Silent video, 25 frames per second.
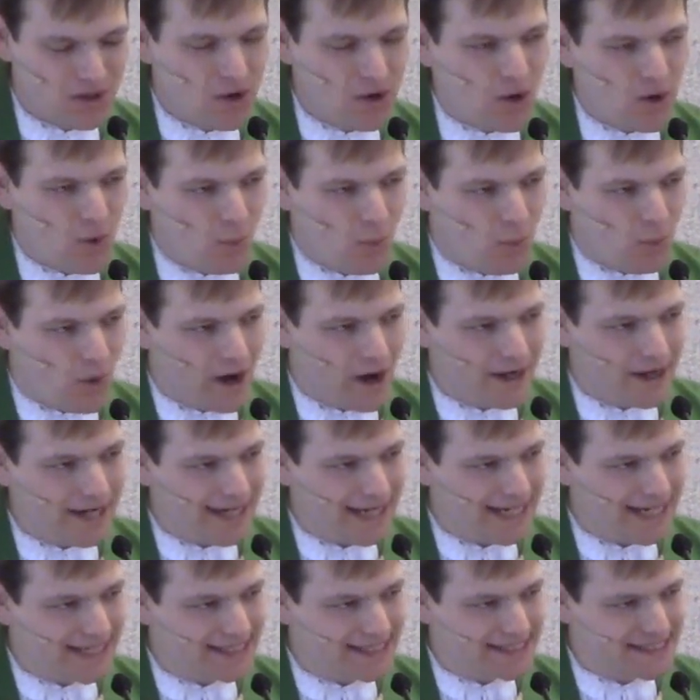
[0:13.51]
what
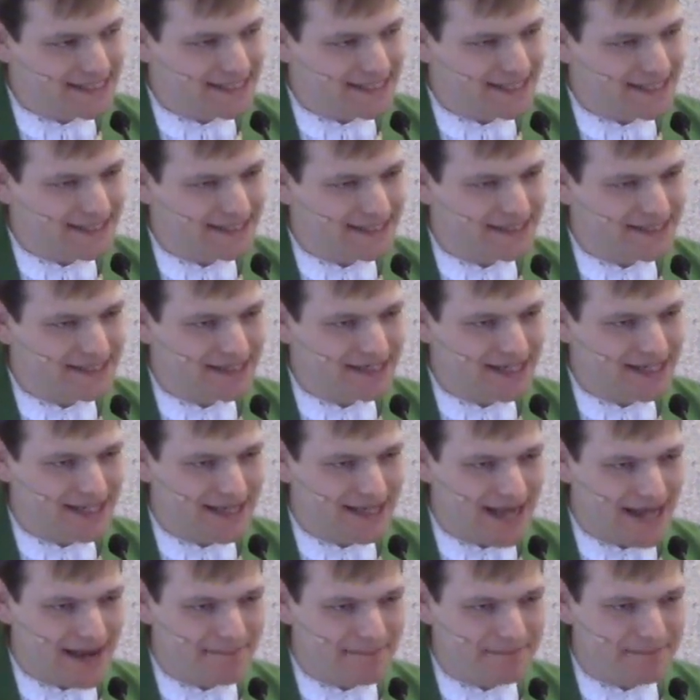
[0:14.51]
is it
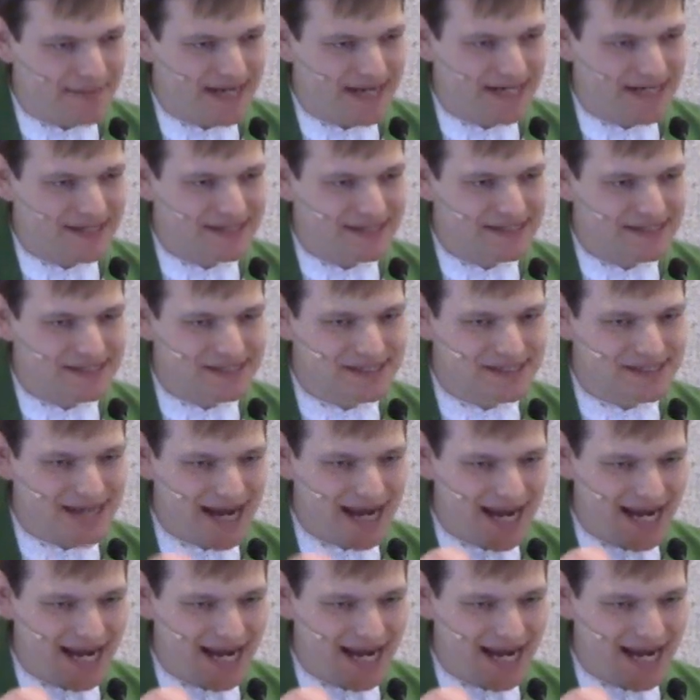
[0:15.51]
that makes